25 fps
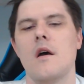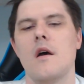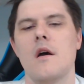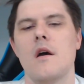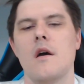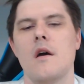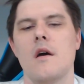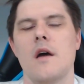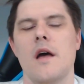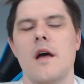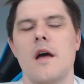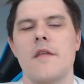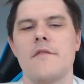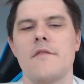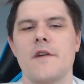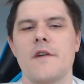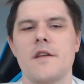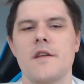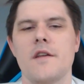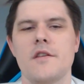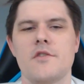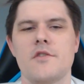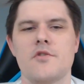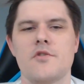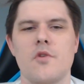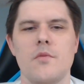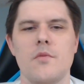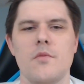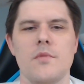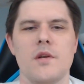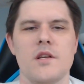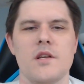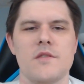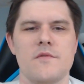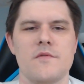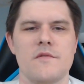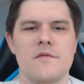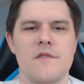And then finally,
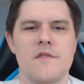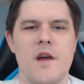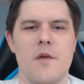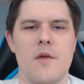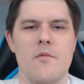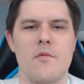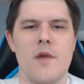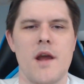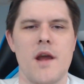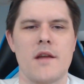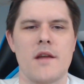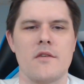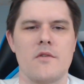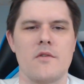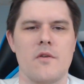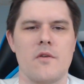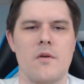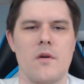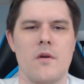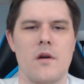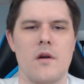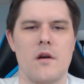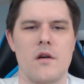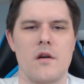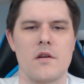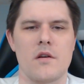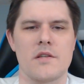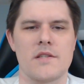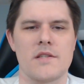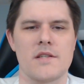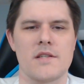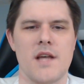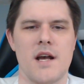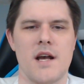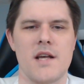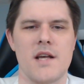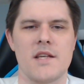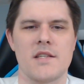Trollbloods, we've got Ragnar,
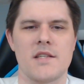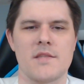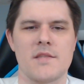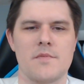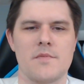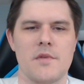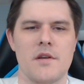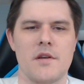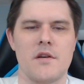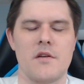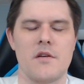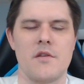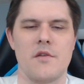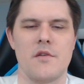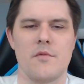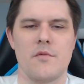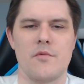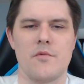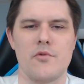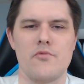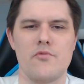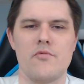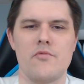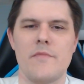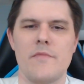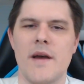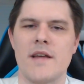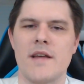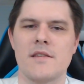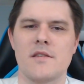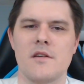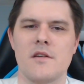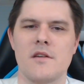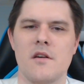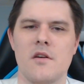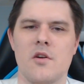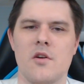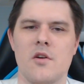Sky Splitter, the Rune
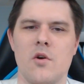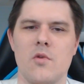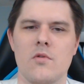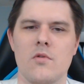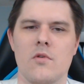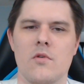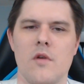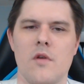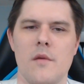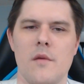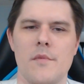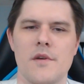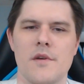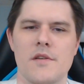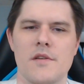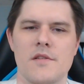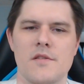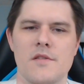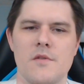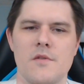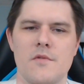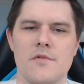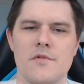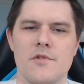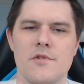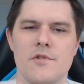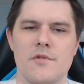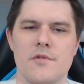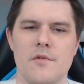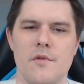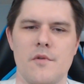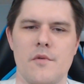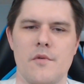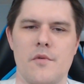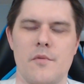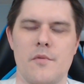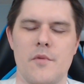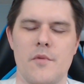Master, Kolgrima, Stone
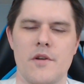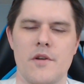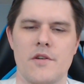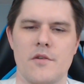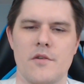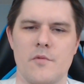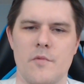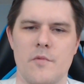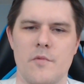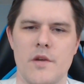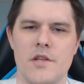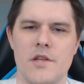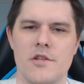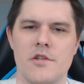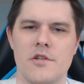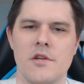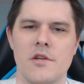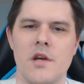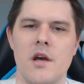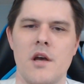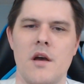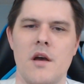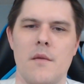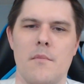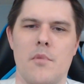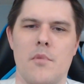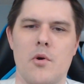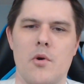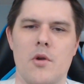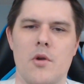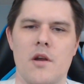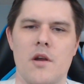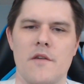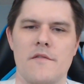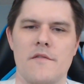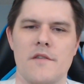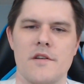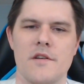Truth, Winter Witch,
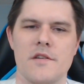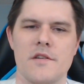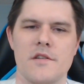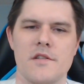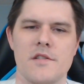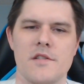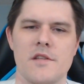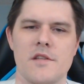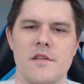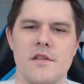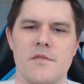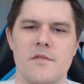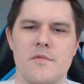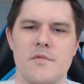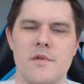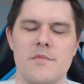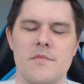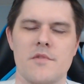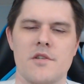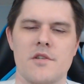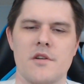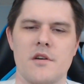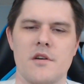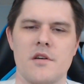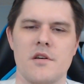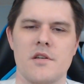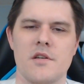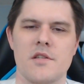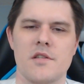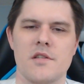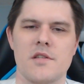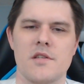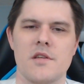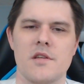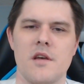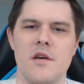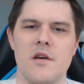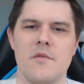Borka, Vengeance of the Rimshaws,
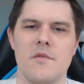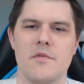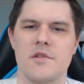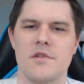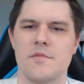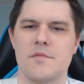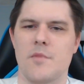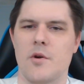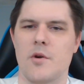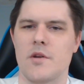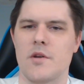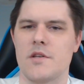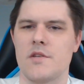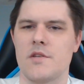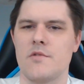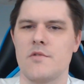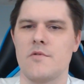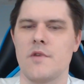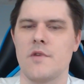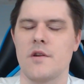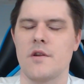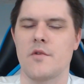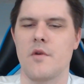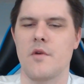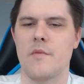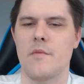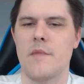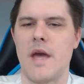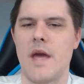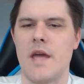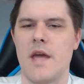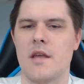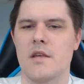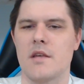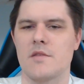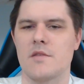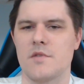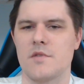which is Borka 2, and Grim
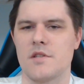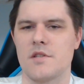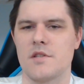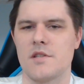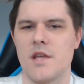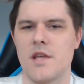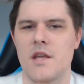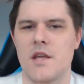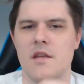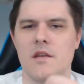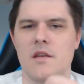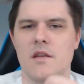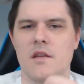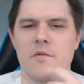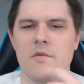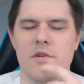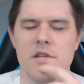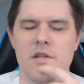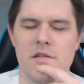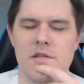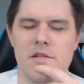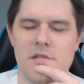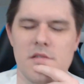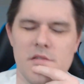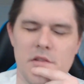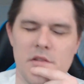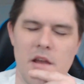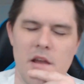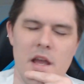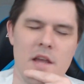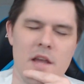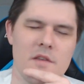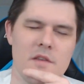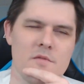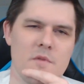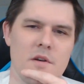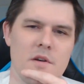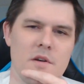Angus, which is
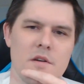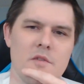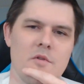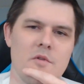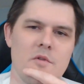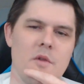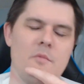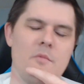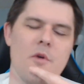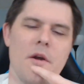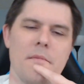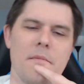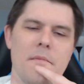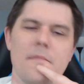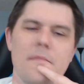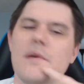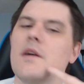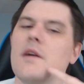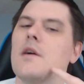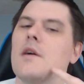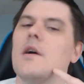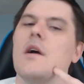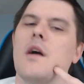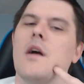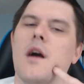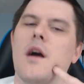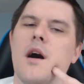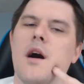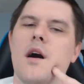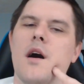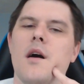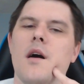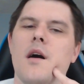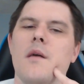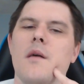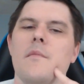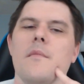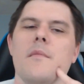Angus 1, Grim
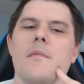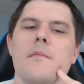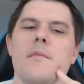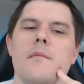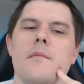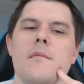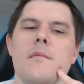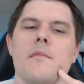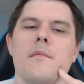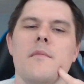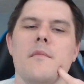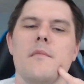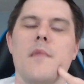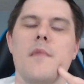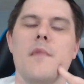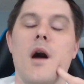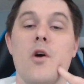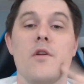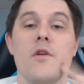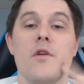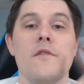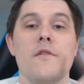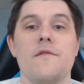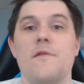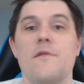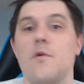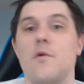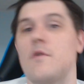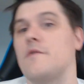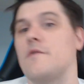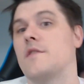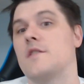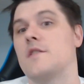1. All 4 of these are